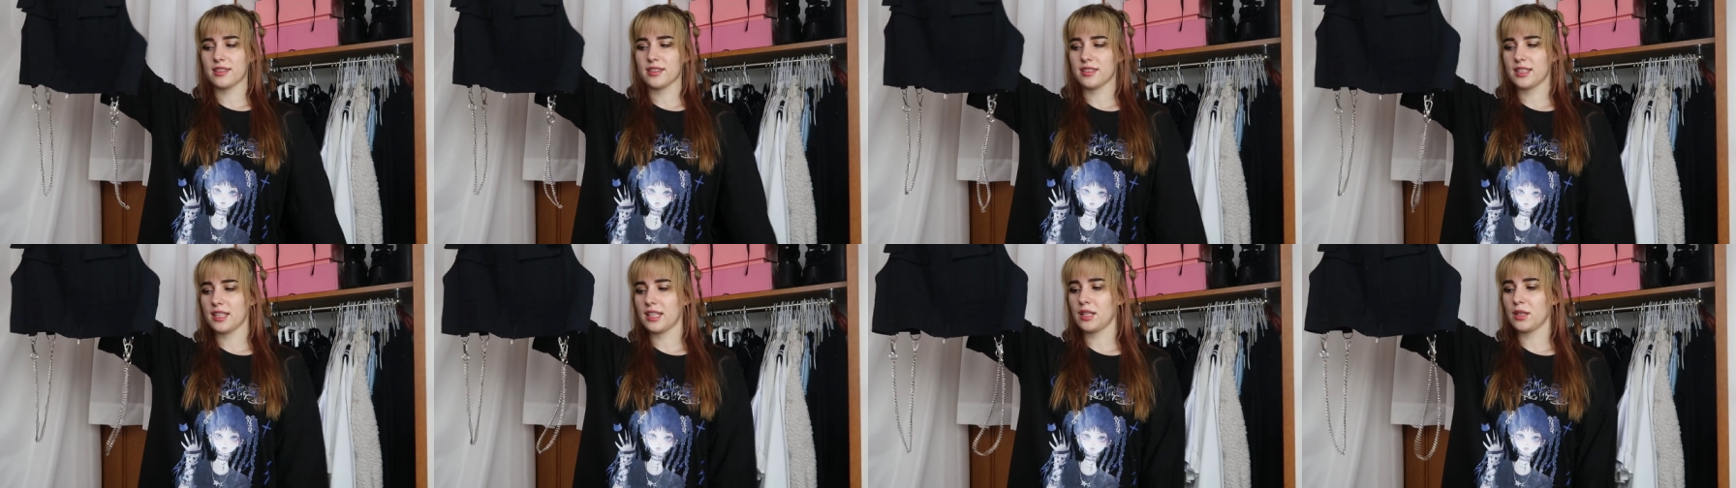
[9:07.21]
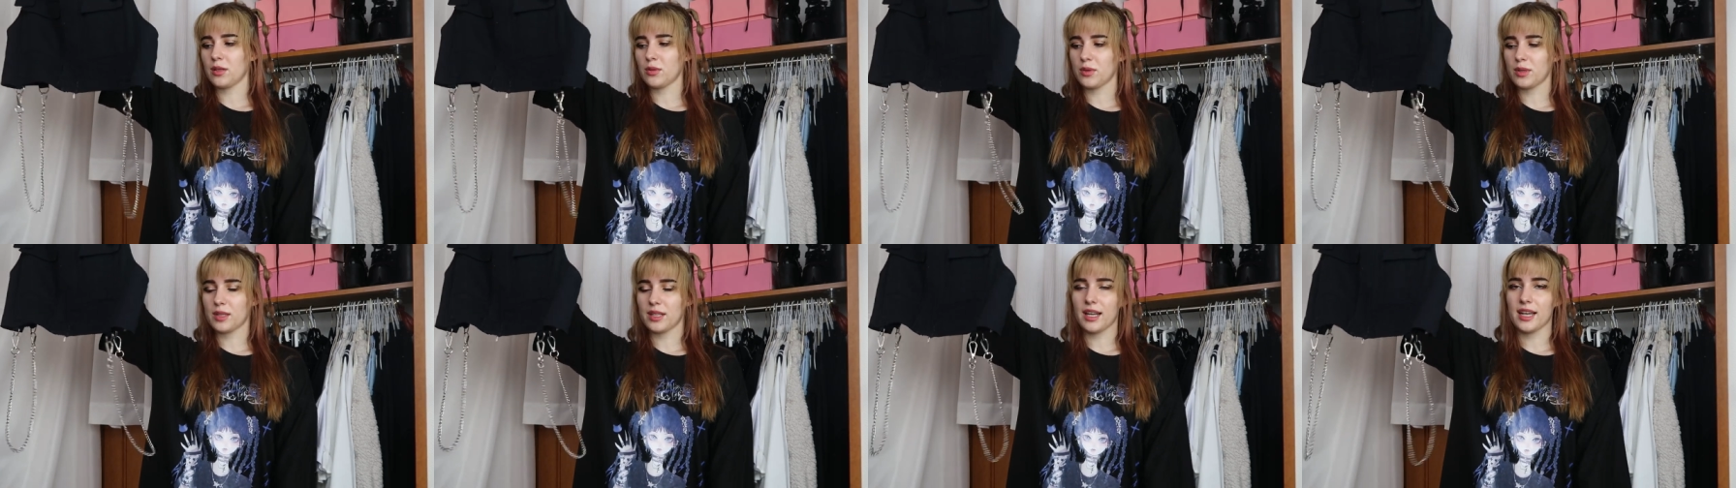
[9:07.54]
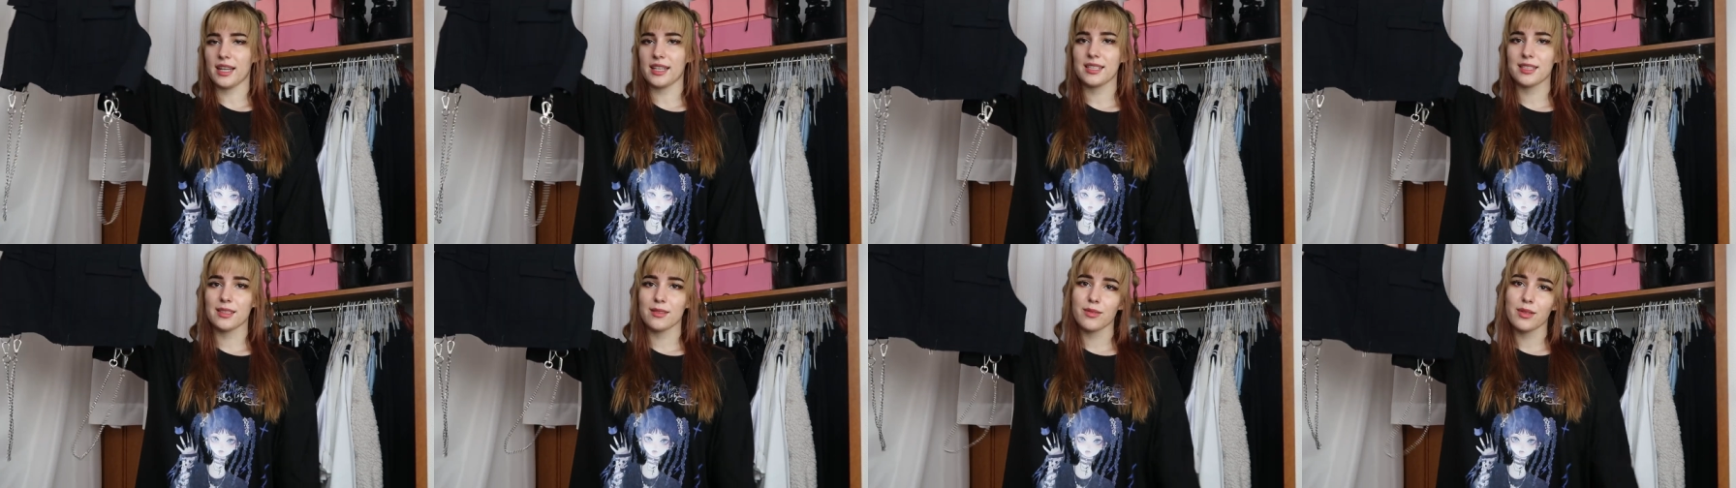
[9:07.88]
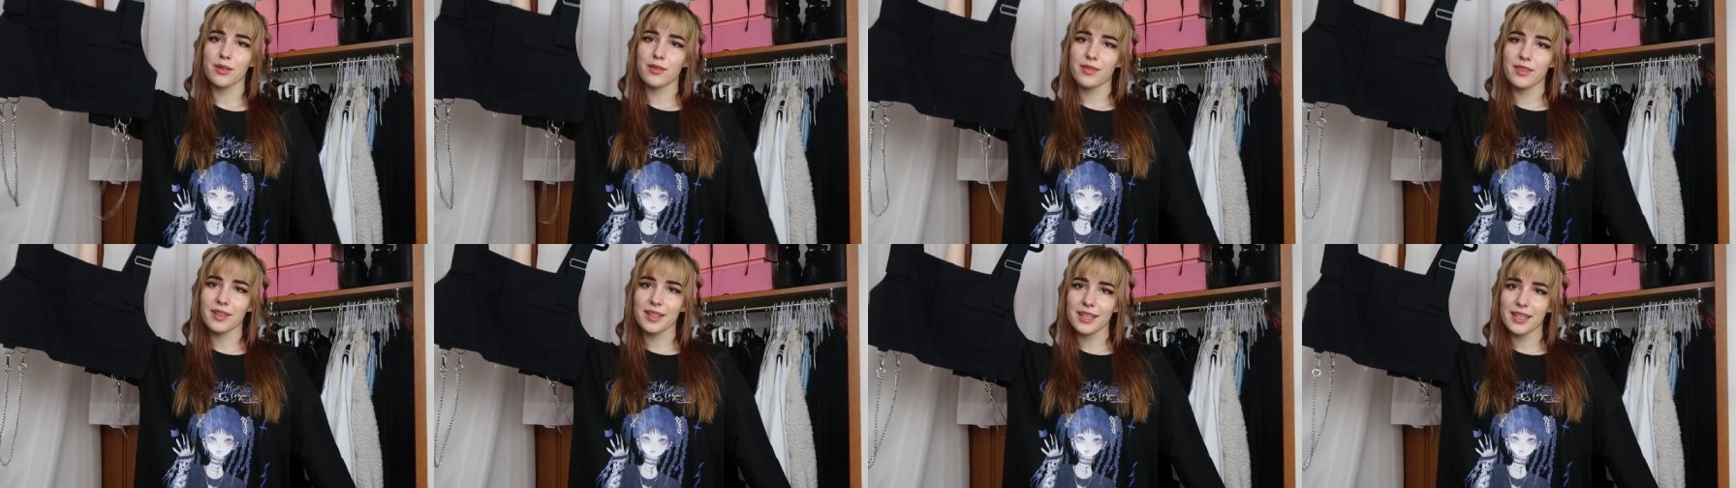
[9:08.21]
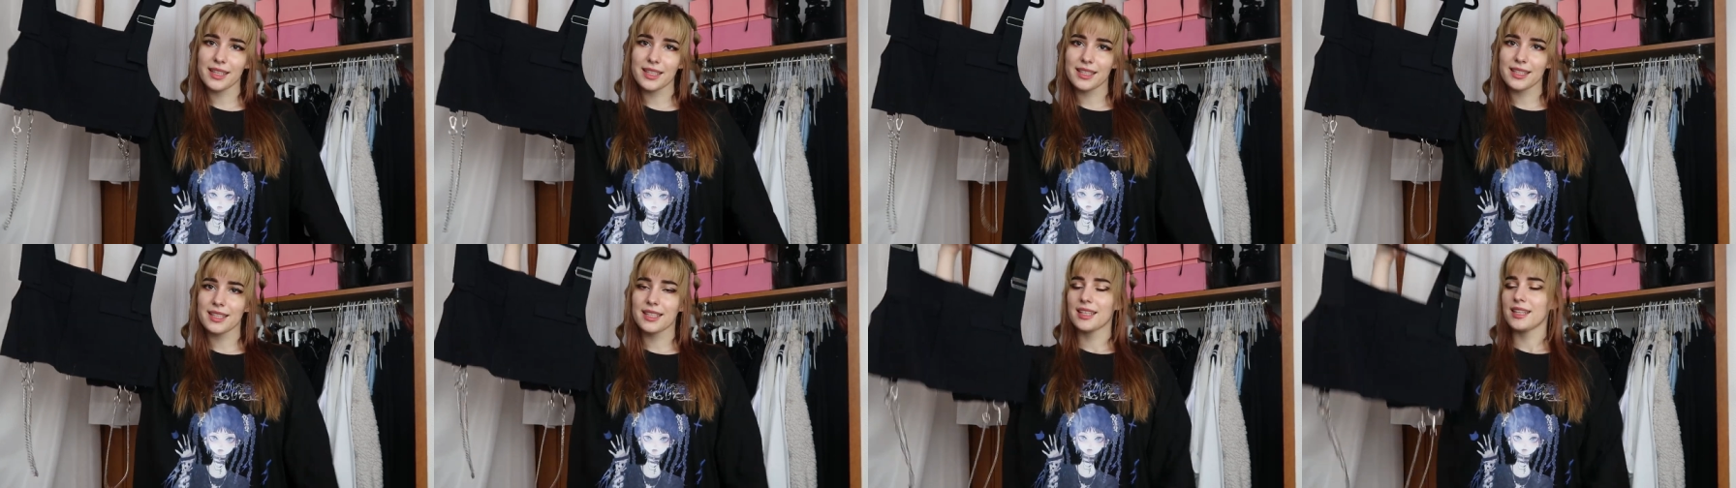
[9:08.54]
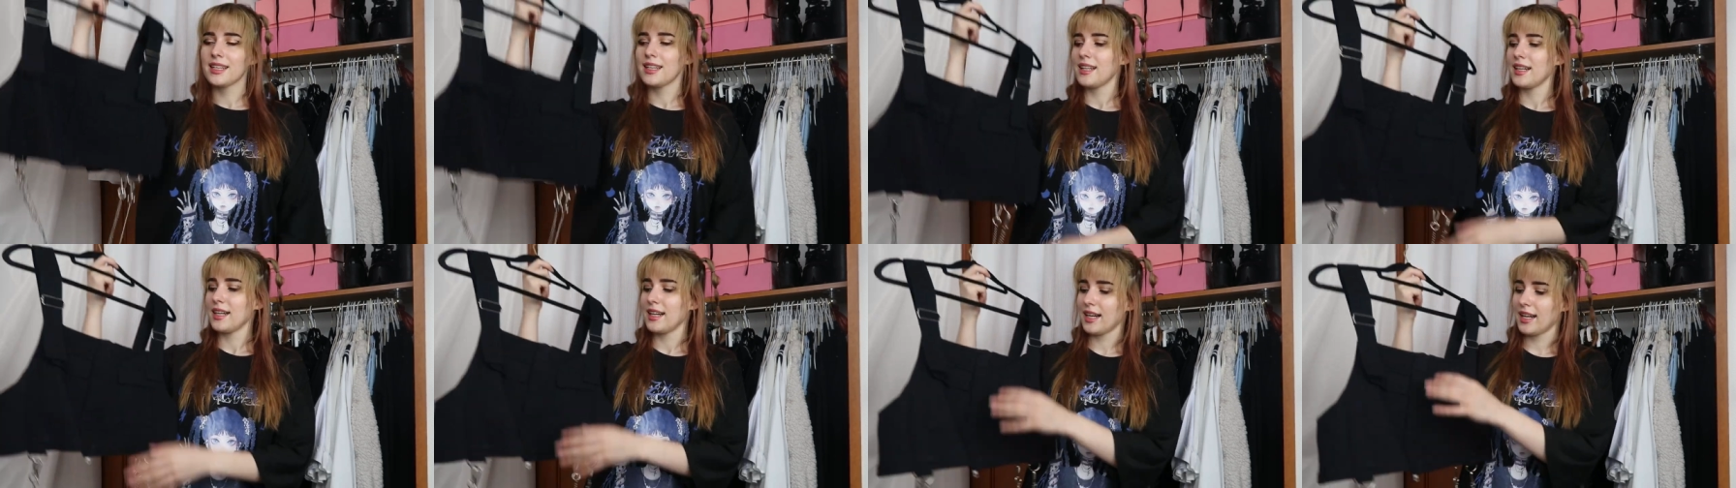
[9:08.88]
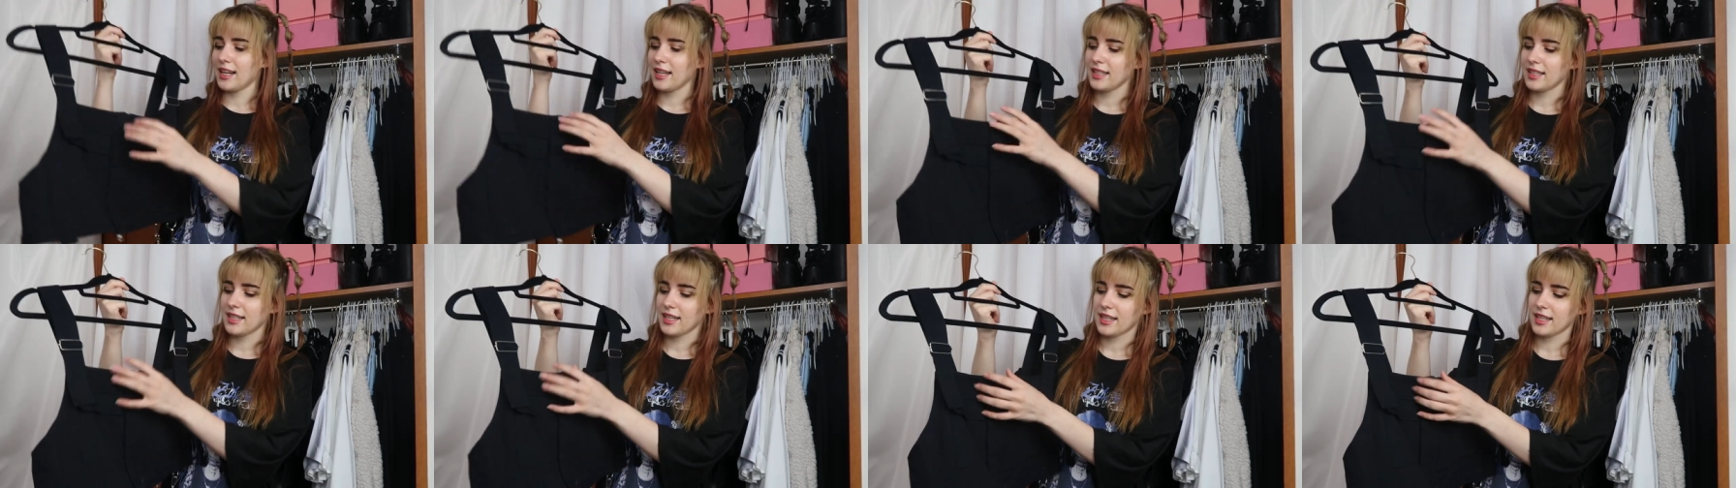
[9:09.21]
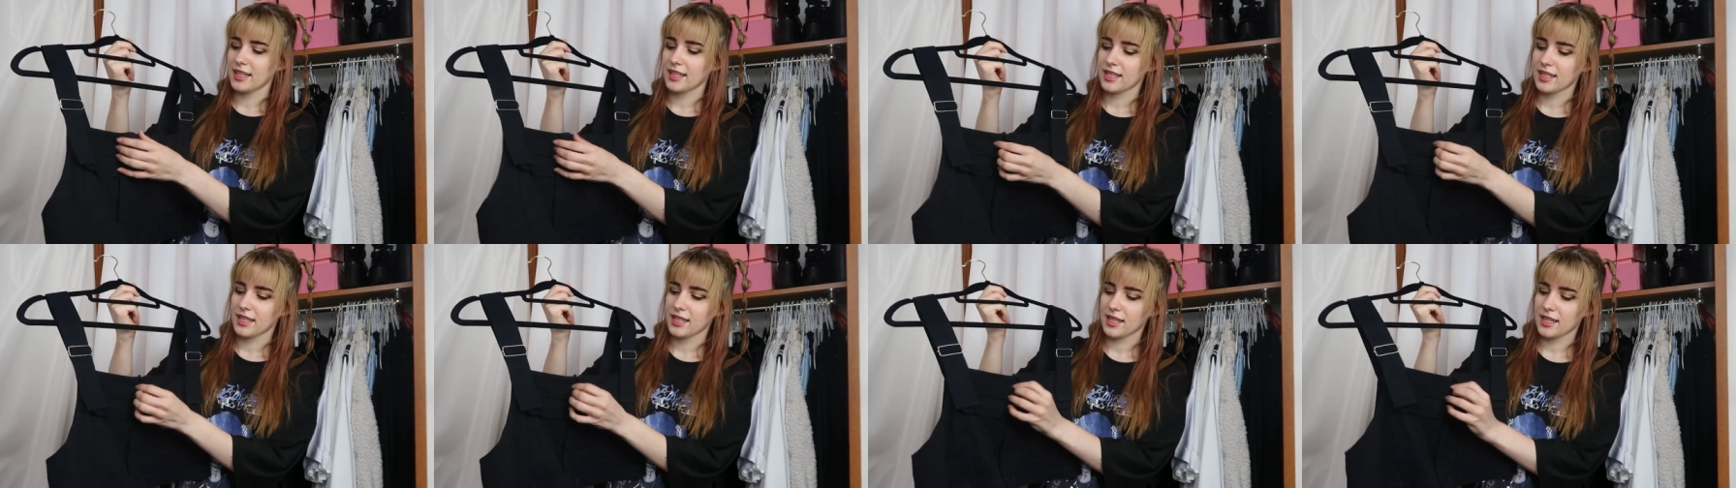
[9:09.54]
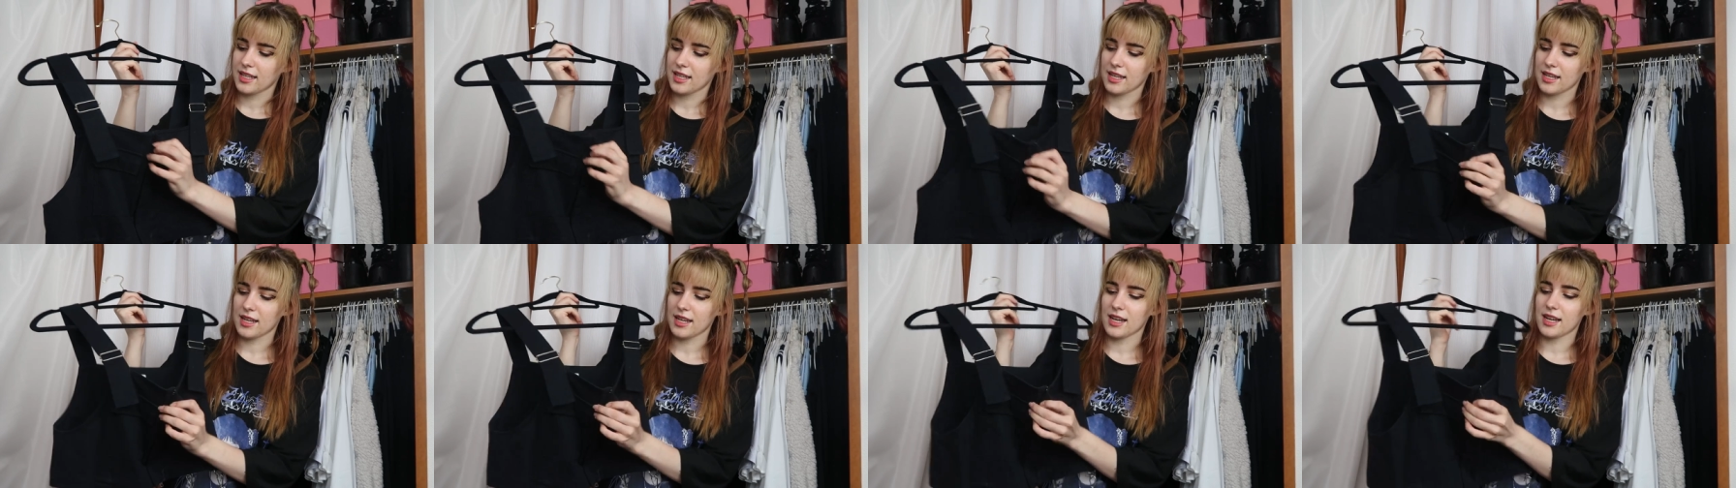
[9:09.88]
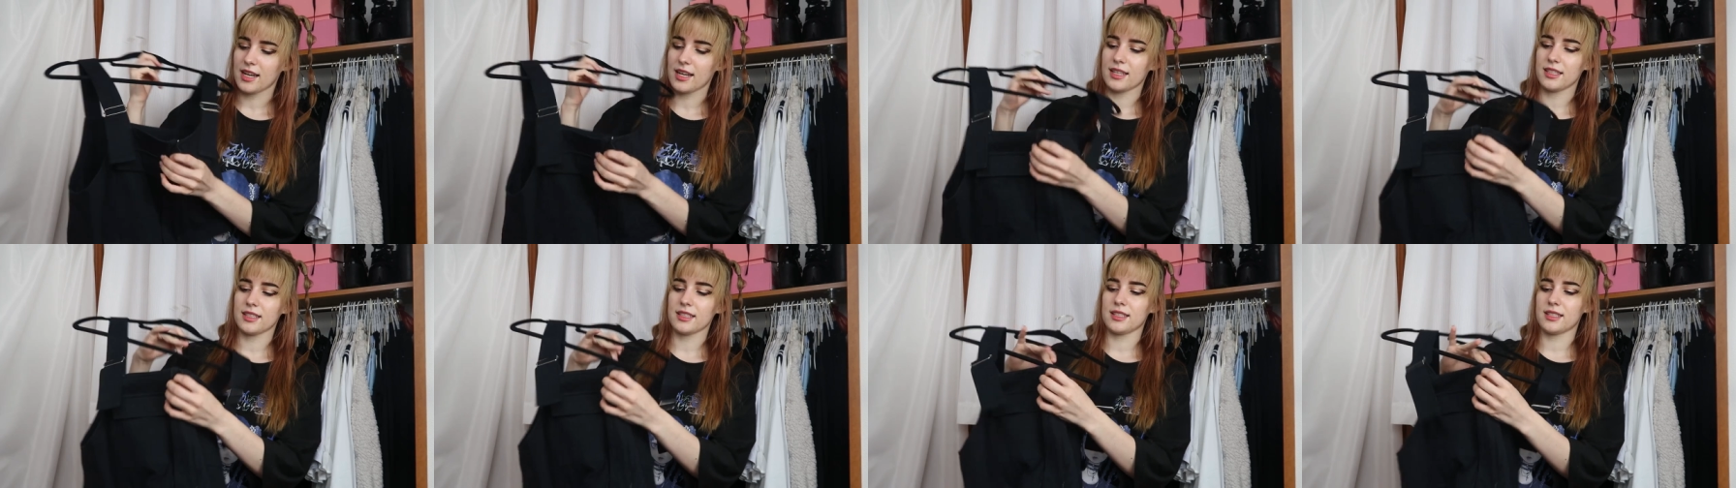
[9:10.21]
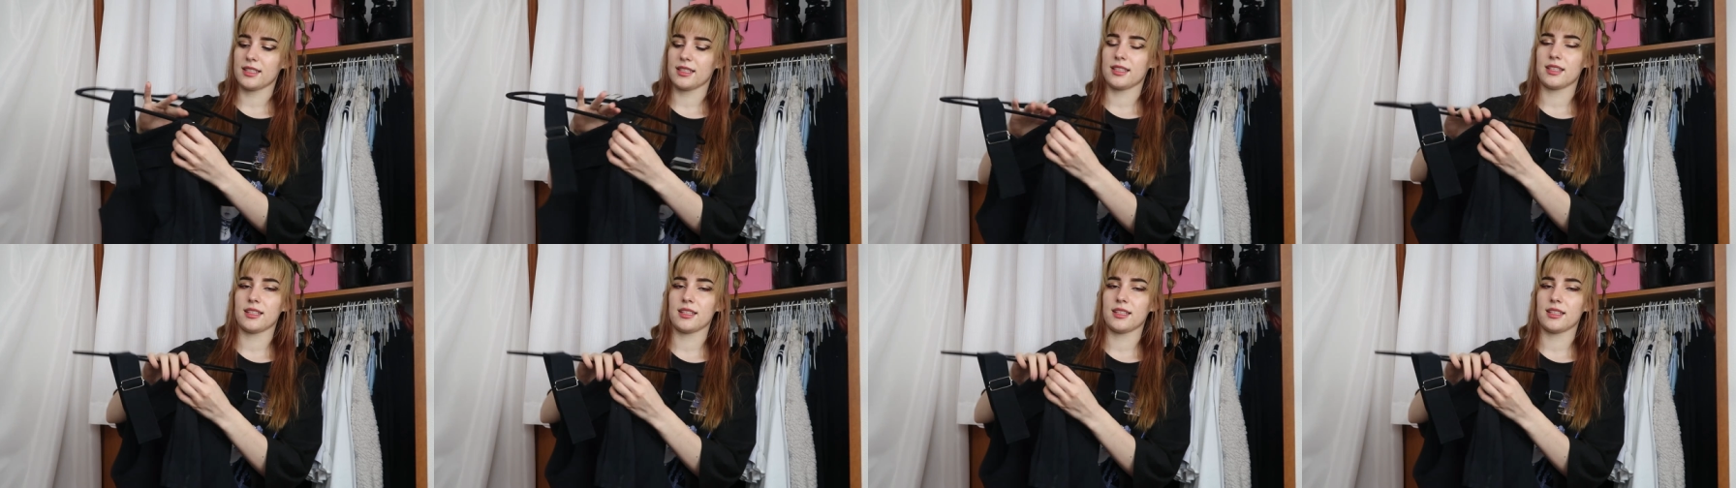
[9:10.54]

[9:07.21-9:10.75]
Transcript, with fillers: they look nice with it and yeah it has